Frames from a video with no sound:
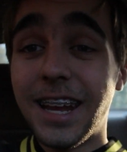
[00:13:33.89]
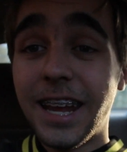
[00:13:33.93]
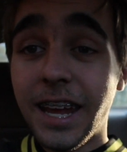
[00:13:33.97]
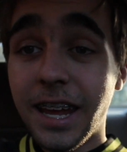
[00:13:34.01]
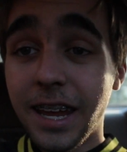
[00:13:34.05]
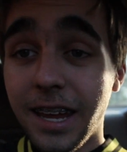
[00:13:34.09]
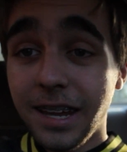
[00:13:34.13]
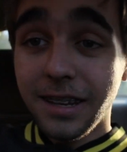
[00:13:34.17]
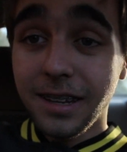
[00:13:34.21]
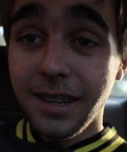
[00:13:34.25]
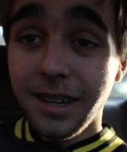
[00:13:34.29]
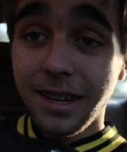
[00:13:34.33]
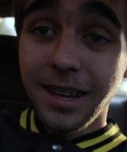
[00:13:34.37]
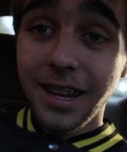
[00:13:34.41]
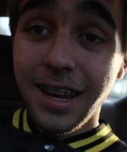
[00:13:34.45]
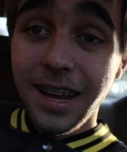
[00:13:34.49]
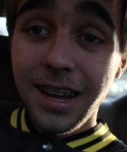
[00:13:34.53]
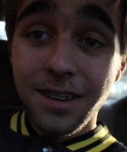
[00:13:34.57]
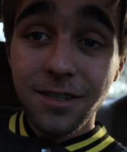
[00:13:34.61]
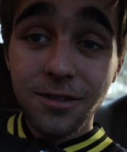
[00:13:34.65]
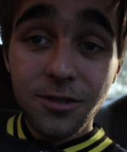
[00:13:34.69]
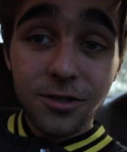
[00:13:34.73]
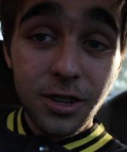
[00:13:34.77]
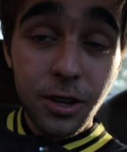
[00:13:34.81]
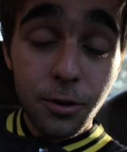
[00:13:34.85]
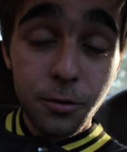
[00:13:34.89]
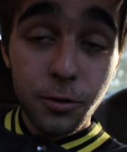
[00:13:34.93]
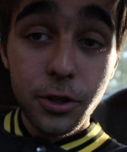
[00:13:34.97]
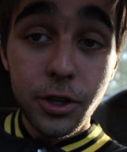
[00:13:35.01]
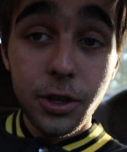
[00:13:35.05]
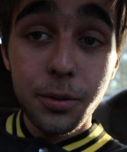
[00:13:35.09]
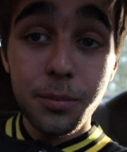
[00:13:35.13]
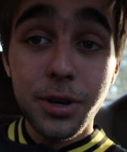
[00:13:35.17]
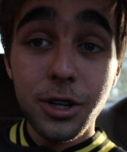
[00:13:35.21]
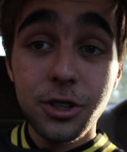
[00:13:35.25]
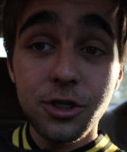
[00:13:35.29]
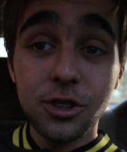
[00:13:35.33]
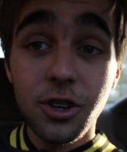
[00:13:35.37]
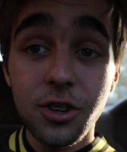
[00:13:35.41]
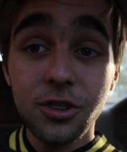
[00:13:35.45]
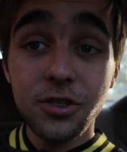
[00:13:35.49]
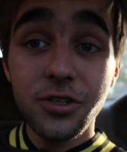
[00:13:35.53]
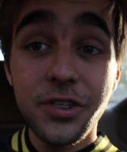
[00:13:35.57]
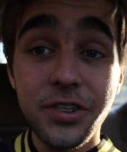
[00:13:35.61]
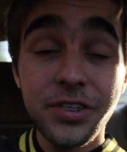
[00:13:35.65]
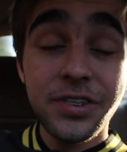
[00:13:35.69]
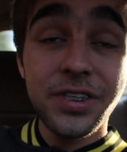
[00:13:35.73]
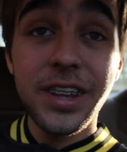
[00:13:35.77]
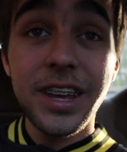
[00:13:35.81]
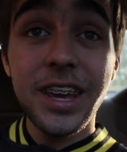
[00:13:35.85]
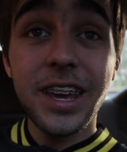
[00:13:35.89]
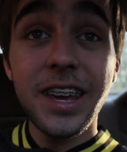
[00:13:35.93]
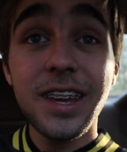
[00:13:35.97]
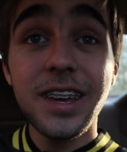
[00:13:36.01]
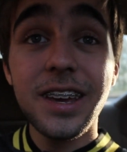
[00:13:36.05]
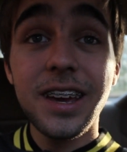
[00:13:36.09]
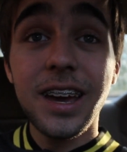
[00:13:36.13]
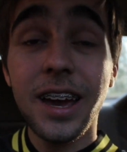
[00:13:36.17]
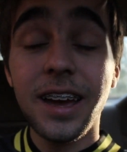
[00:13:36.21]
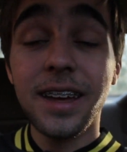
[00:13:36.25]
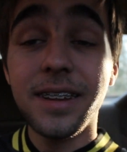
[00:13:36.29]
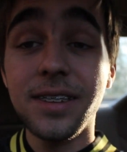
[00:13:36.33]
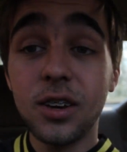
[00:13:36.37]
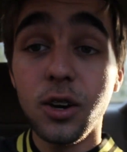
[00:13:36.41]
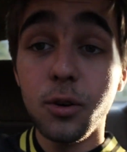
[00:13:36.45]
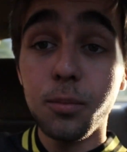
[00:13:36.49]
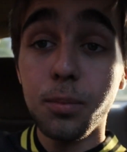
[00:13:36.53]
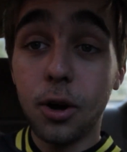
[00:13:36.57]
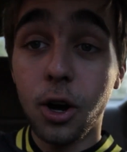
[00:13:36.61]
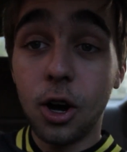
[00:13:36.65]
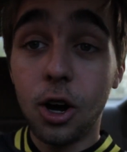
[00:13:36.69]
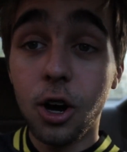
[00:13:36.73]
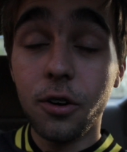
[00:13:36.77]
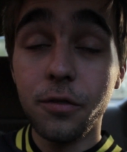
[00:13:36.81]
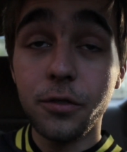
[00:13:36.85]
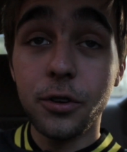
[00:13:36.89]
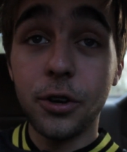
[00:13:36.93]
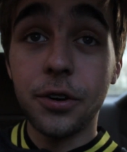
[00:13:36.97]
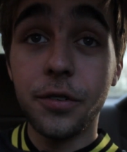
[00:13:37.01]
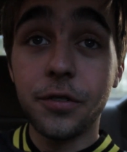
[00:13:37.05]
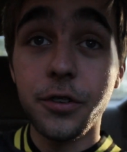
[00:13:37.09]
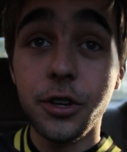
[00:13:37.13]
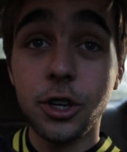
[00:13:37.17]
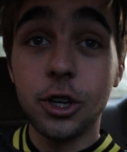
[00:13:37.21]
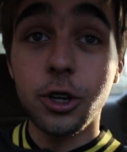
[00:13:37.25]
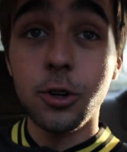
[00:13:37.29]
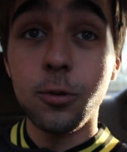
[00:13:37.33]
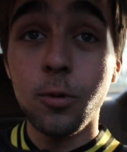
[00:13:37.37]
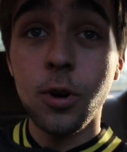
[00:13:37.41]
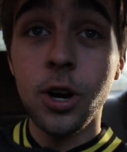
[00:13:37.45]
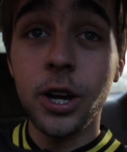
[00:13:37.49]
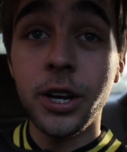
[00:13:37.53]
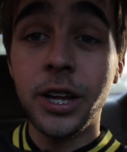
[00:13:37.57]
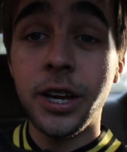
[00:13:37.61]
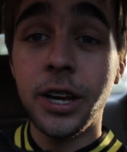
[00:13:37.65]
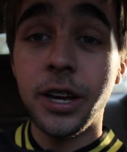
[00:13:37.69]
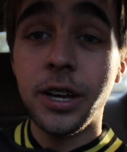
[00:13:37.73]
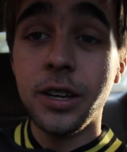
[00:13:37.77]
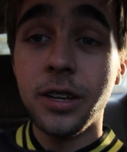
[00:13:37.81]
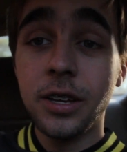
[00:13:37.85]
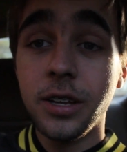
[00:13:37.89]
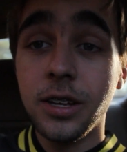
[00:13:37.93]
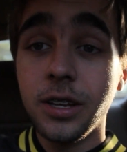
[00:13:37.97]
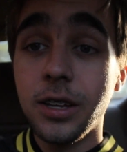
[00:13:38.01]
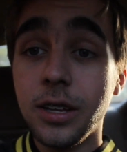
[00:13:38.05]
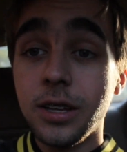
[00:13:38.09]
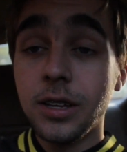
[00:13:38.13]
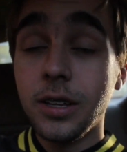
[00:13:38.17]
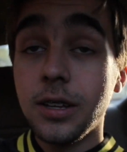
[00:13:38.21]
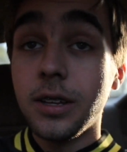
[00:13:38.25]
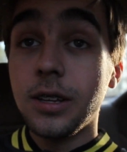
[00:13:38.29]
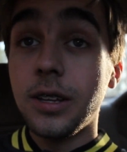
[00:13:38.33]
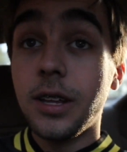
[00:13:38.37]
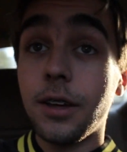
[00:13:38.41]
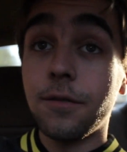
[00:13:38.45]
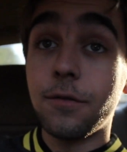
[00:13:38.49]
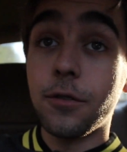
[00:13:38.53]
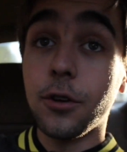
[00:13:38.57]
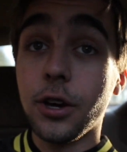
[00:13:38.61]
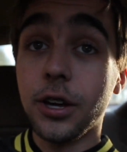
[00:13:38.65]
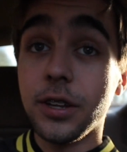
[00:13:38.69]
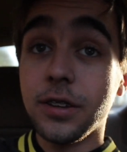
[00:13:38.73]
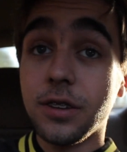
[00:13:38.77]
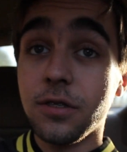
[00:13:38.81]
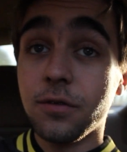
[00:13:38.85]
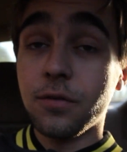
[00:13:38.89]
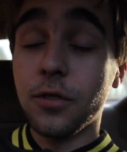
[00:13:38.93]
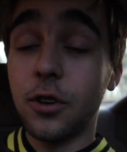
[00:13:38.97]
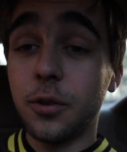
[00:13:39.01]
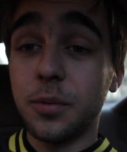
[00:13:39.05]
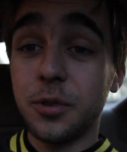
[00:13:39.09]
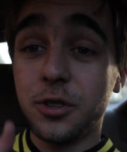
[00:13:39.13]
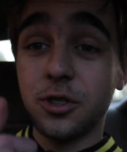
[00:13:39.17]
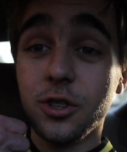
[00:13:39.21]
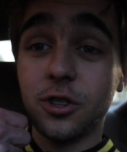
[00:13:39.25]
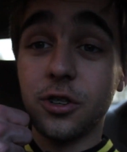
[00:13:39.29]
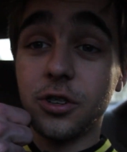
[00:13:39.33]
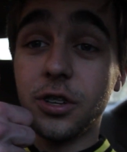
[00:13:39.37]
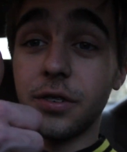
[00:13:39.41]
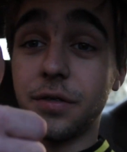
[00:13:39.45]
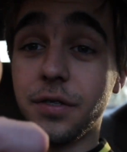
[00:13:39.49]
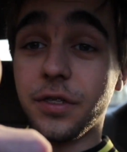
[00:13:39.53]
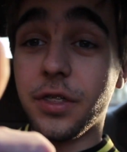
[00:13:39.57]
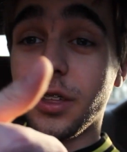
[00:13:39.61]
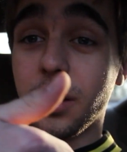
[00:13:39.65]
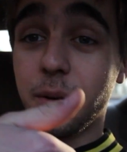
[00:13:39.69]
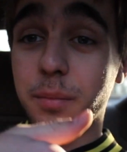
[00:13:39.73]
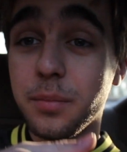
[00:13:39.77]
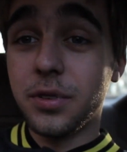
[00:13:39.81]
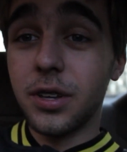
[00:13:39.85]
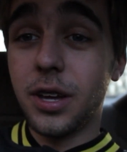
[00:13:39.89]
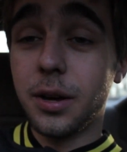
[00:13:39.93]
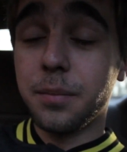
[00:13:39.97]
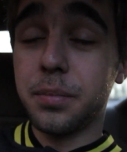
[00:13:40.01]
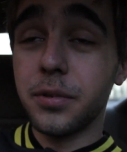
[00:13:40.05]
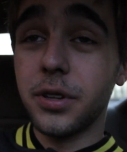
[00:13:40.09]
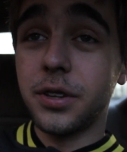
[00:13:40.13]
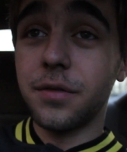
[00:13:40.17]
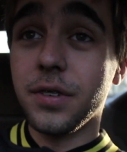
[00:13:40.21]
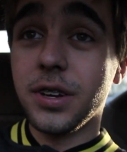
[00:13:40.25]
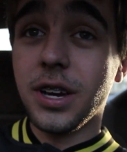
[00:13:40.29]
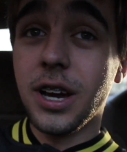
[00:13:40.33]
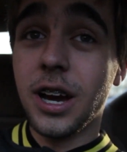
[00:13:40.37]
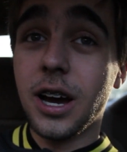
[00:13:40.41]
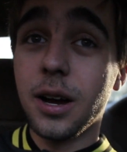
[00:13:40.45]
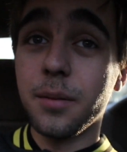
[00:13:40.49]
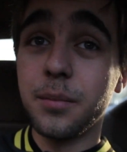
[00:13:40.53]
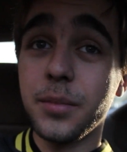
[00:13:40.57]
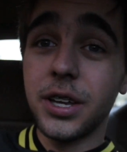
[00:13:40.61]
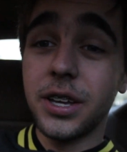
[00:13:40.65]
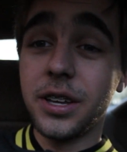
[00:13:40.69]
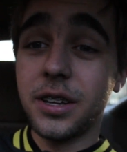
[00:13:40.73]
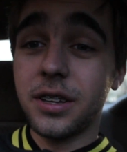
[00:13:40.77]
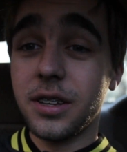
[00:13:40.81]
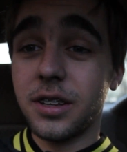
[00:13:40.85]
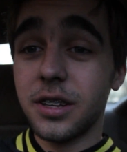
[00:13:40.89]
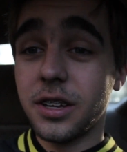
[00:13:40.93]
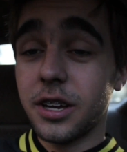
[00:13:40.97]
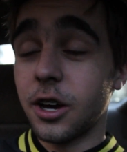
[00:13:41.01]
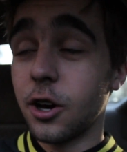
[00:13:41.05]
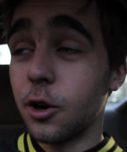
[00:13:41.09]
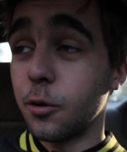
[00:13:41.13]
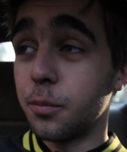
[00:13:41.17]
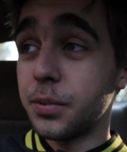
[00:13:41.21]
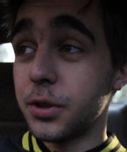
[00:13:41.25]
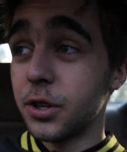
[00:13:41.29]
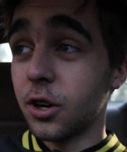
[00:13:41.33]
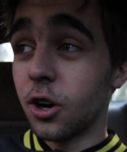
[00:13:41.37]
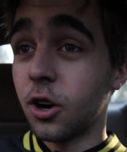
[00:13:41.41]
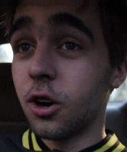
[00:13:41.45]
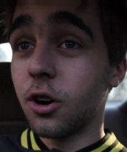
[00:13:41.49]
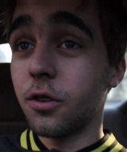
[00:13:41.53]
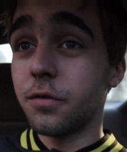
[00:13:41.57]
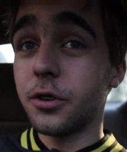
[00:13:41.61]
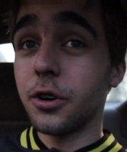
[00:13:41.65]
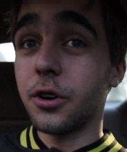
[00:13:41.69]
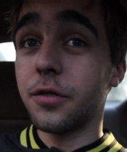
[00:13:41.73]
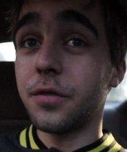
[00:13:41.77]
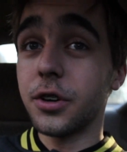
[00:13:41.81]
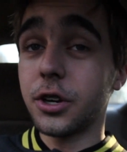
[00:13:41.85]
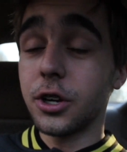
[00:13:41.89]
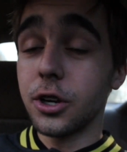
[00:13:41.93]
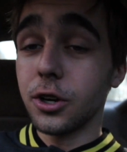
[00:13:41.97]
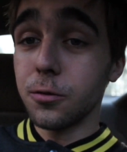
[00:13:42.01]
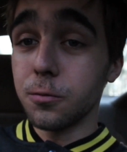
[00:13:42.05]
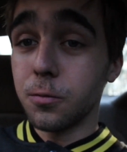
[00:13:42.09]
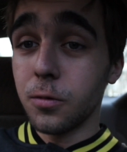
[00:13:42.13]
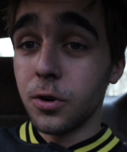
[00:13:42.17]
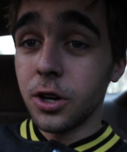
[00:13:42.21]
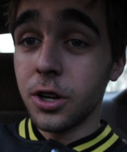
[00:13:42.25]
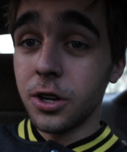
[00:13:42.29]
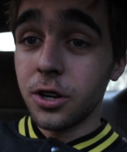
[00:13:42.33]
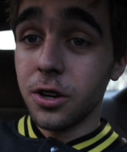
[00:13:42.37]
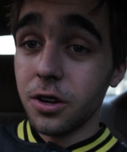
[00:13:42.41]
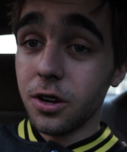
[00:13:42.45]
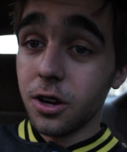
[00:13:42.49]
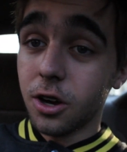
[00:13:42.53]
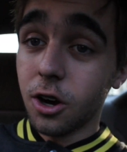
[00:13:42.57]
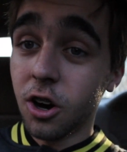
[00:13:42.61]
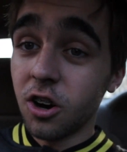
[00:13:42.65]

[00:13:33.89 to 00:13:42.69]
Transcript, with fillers: And uh, yeah, there's not really much else to say. I just hope all of you have a good one. Uh, if you like this video, be sure to leave a thumbs up, leave a comment. I hope you, all of you have a good one.